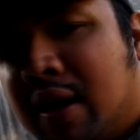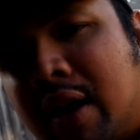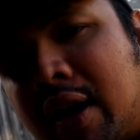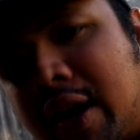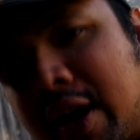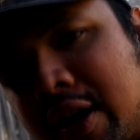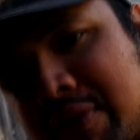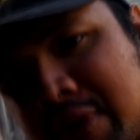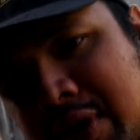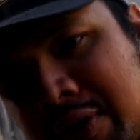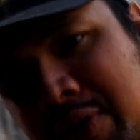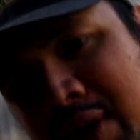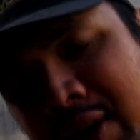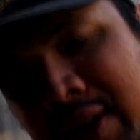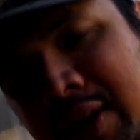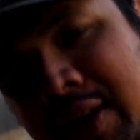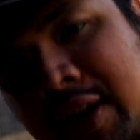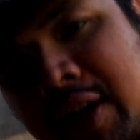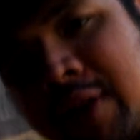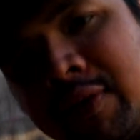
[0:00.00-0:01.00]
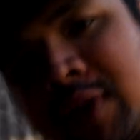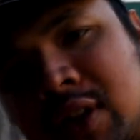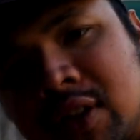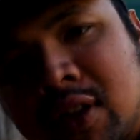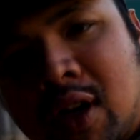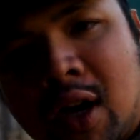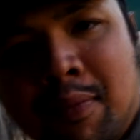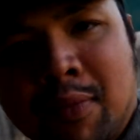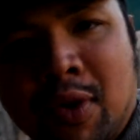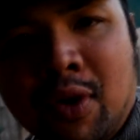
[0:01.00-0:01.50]
Hi everyone, I've
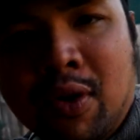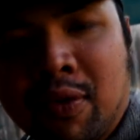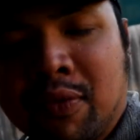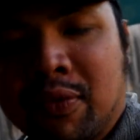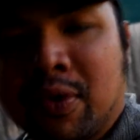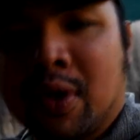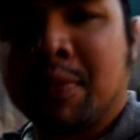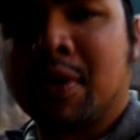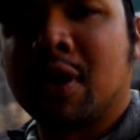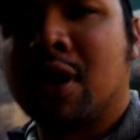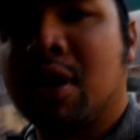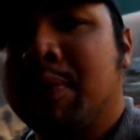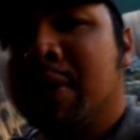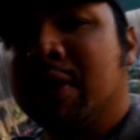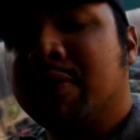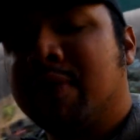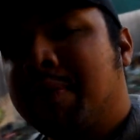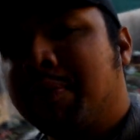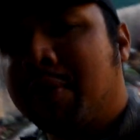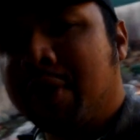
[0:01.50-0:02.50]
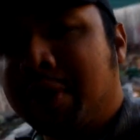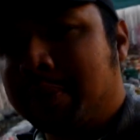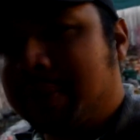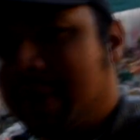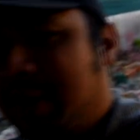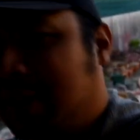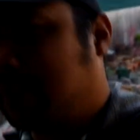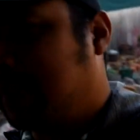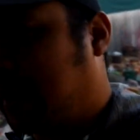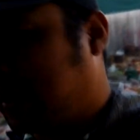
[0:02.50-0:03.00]
just come home from a couple of
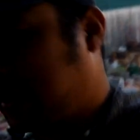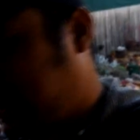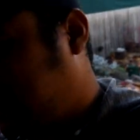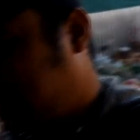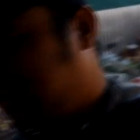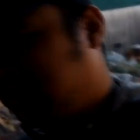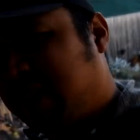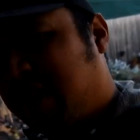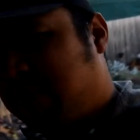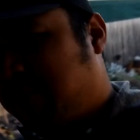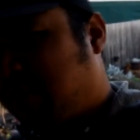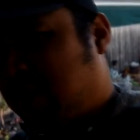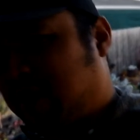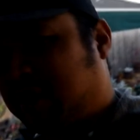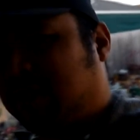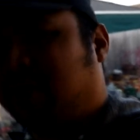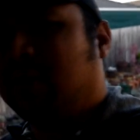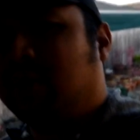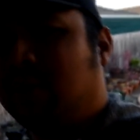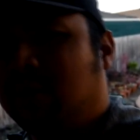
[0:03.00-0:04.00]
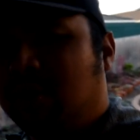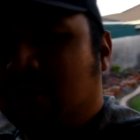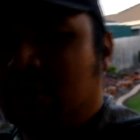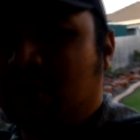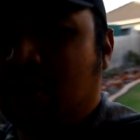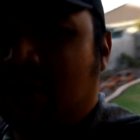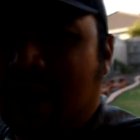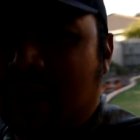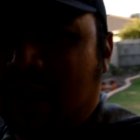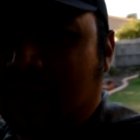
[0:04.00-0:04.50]
appointments, but I still have work to do,
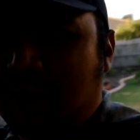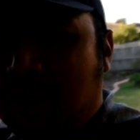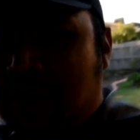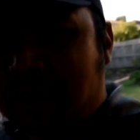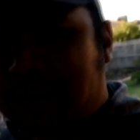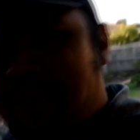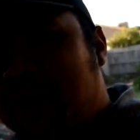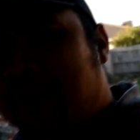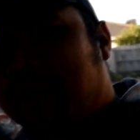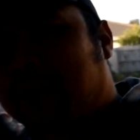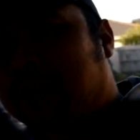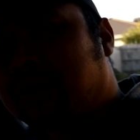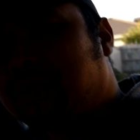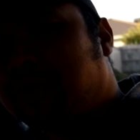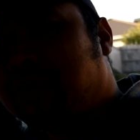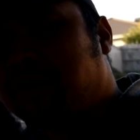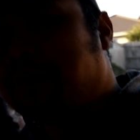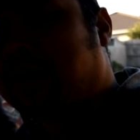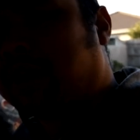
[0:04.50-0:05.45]
so I won't be able to do